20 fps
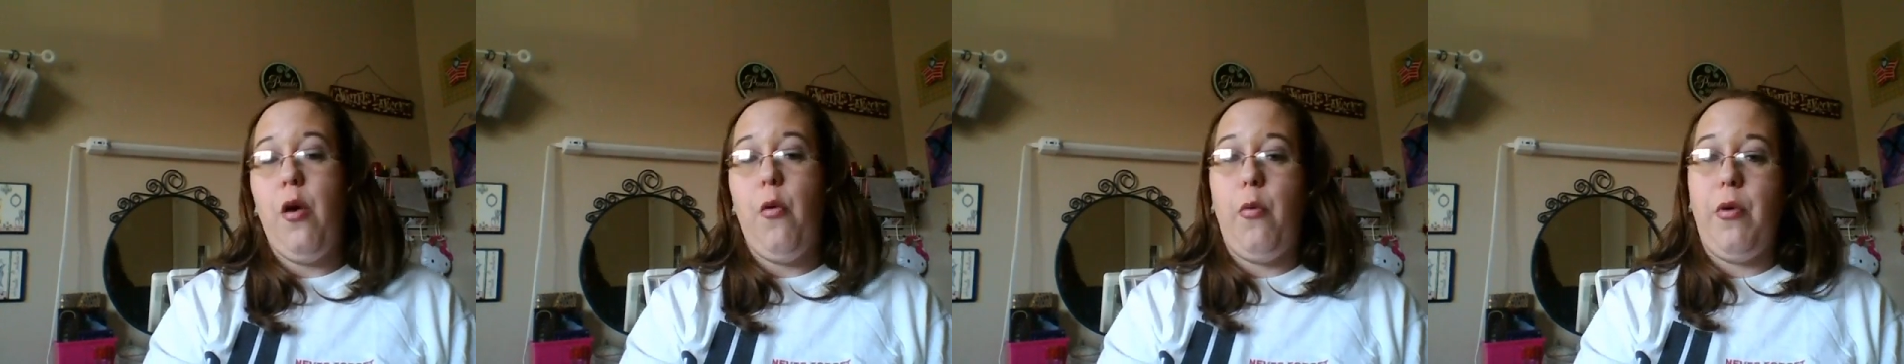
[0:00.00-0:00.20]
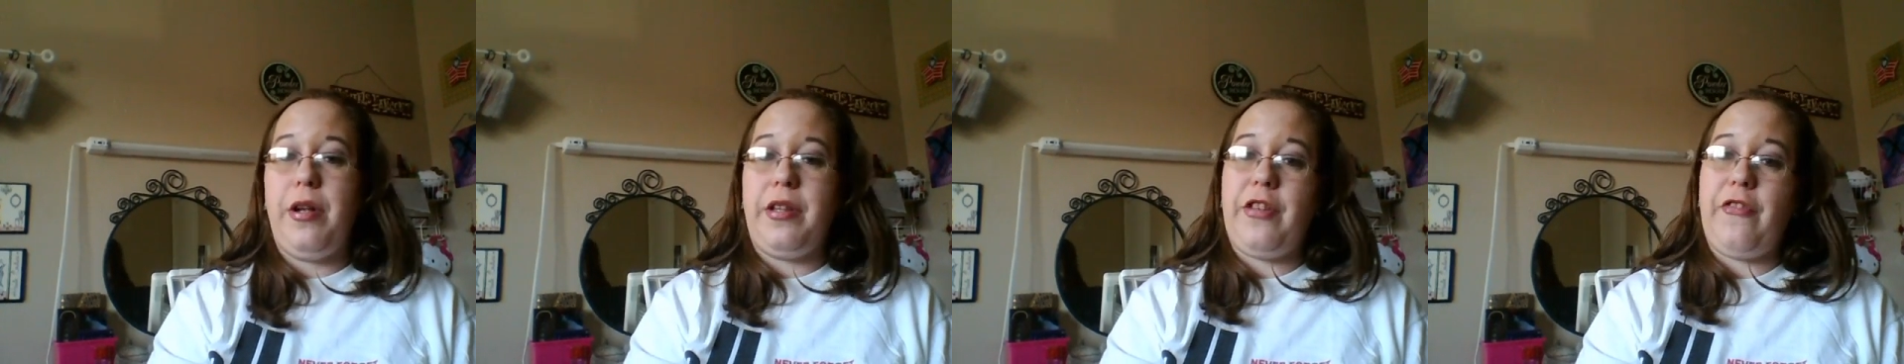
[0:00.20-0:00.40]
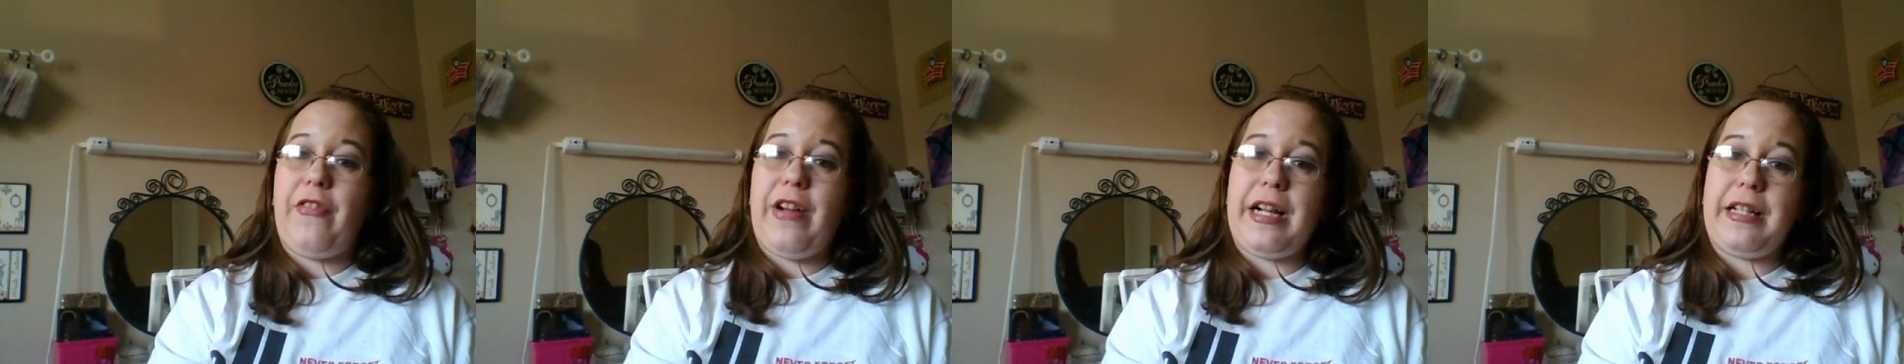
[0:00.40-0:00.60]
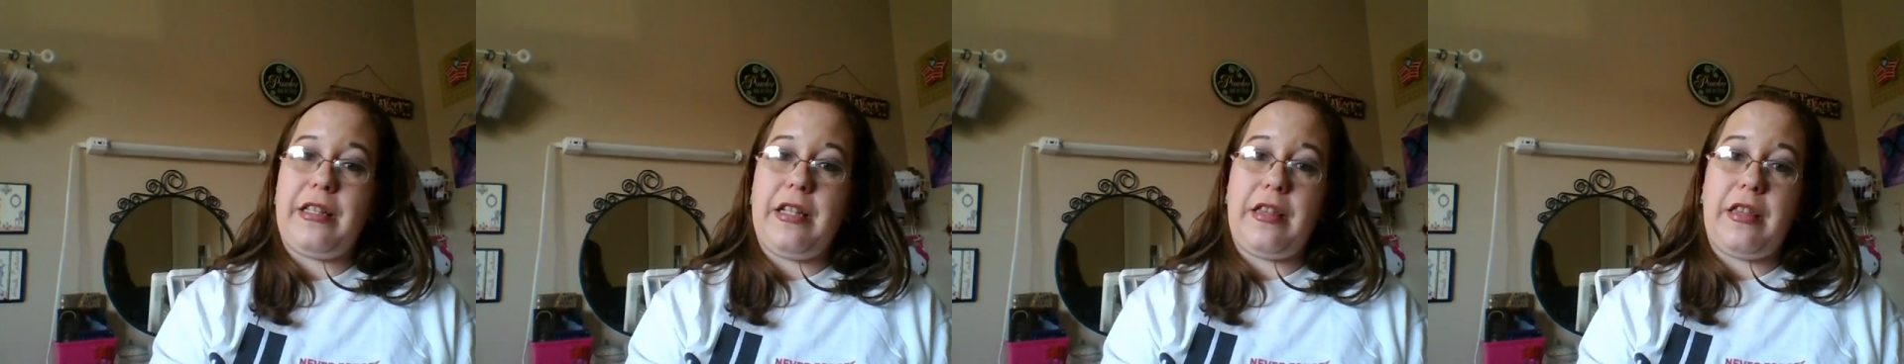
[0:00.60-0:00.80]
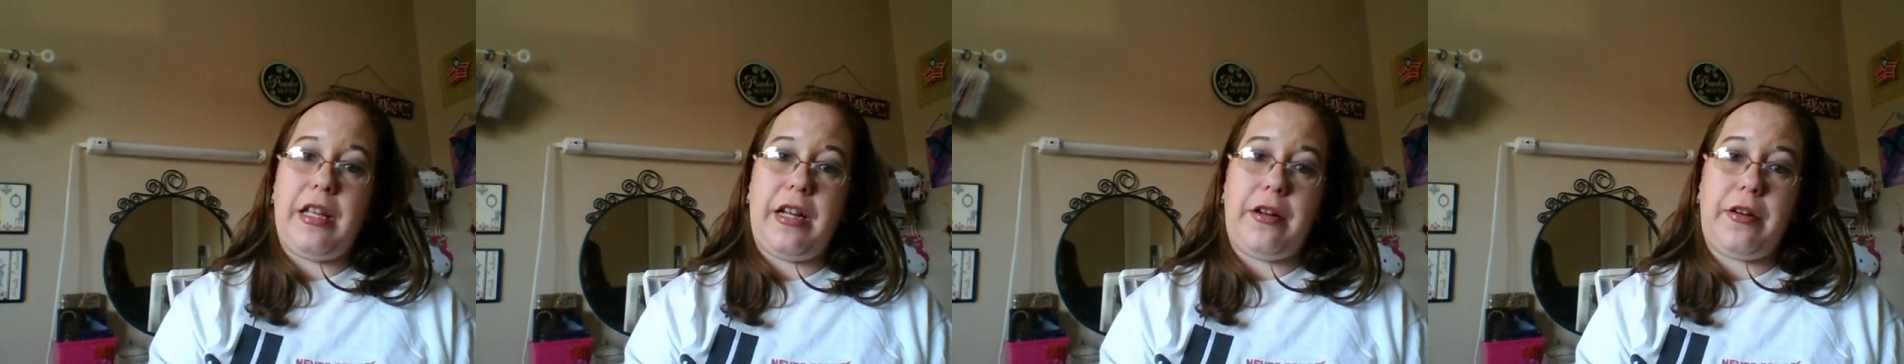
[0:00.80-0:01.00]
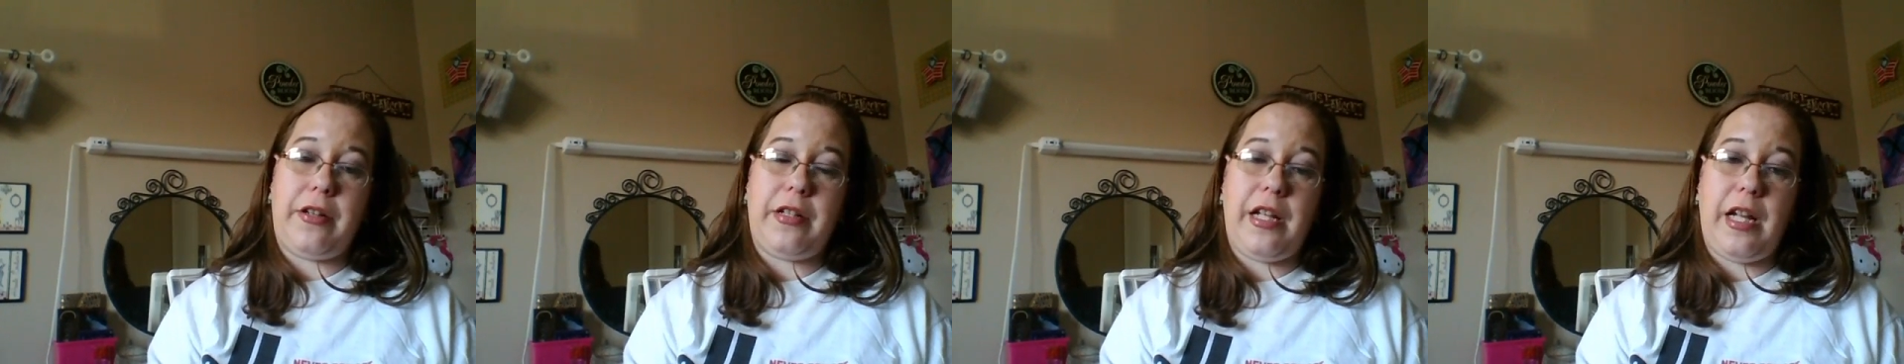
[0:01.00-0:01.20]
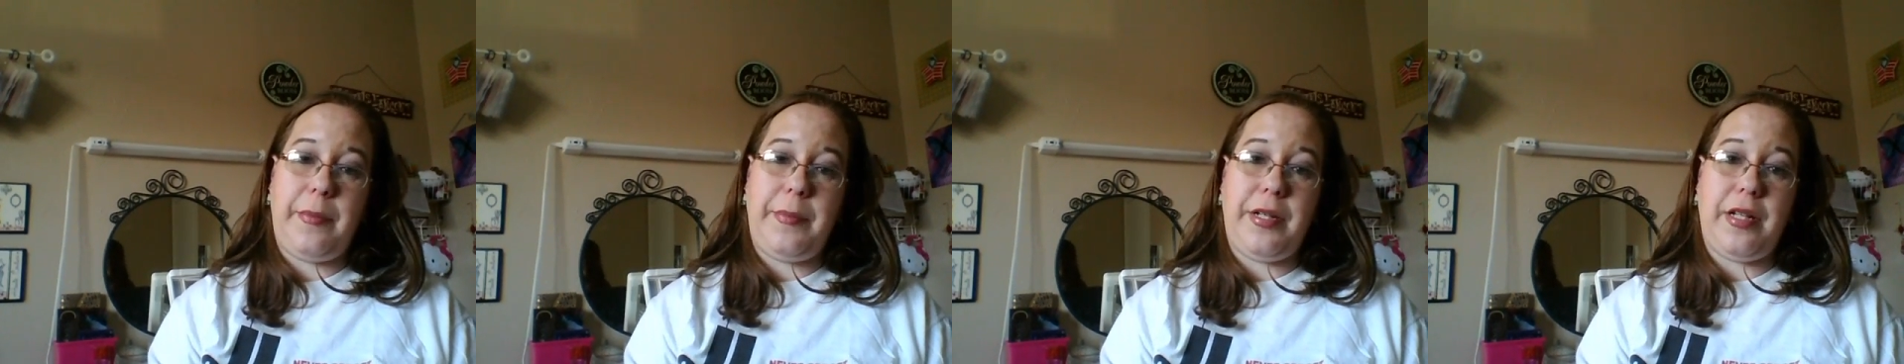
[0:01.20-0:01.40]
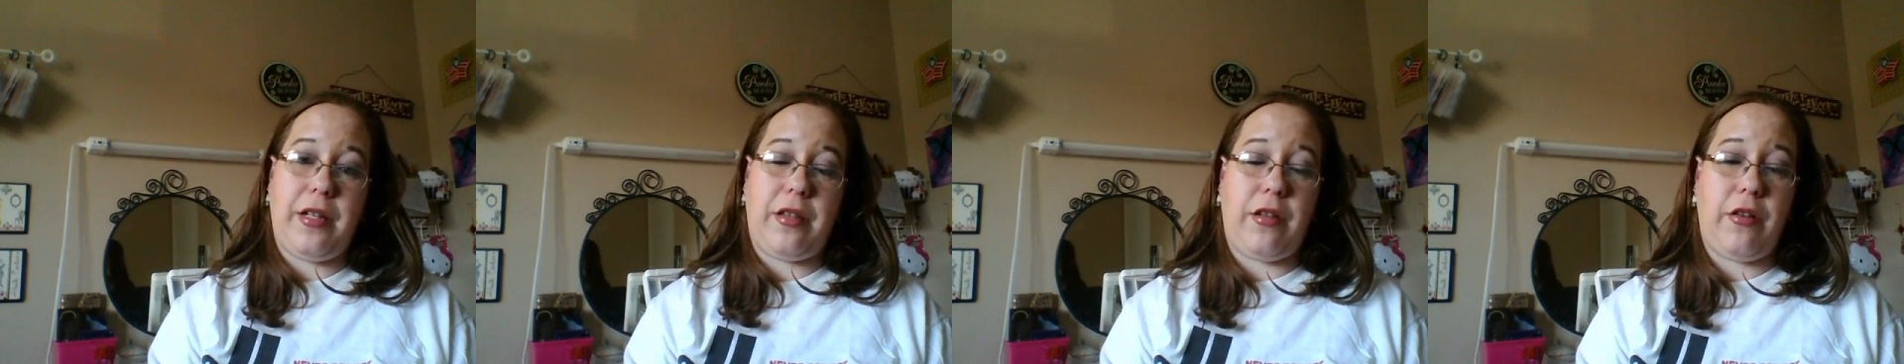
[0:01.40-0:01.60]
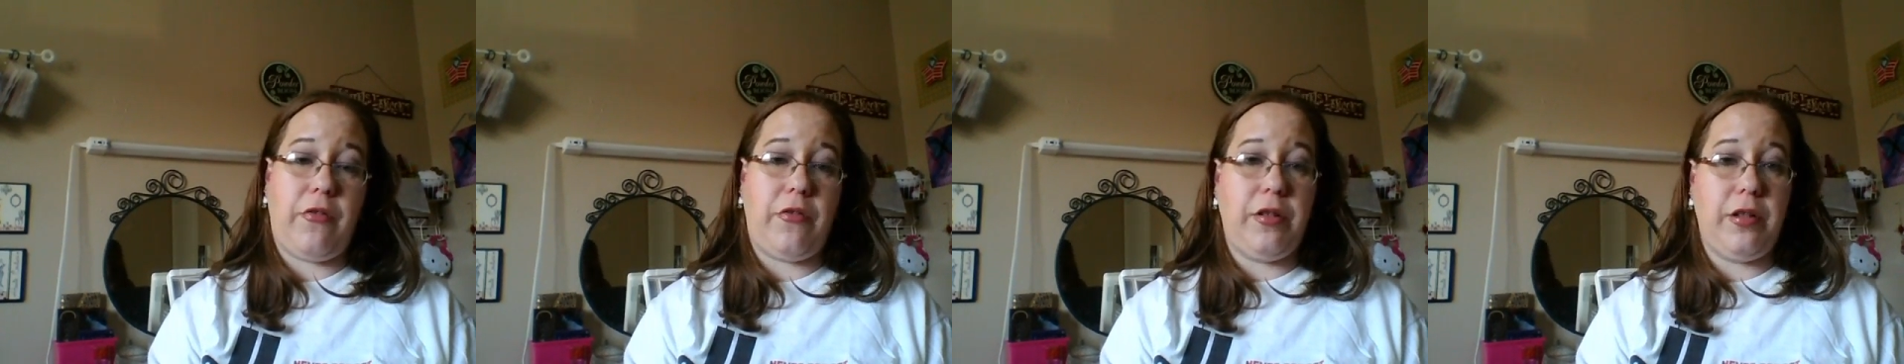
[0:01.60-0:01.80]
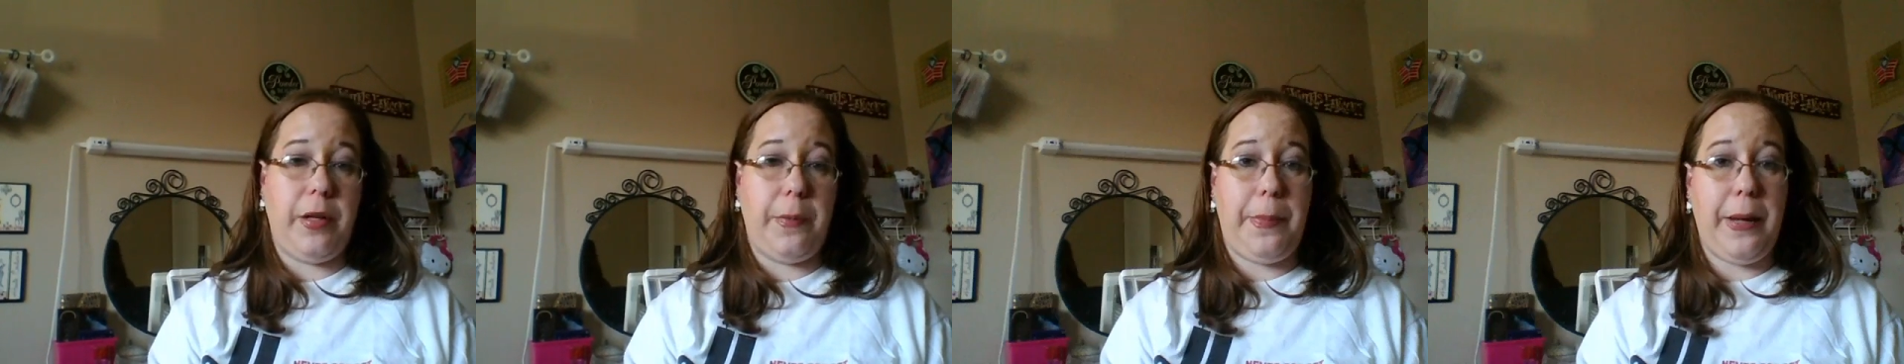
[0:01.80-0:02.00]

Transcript: Well, the fact that they're claiming that they're really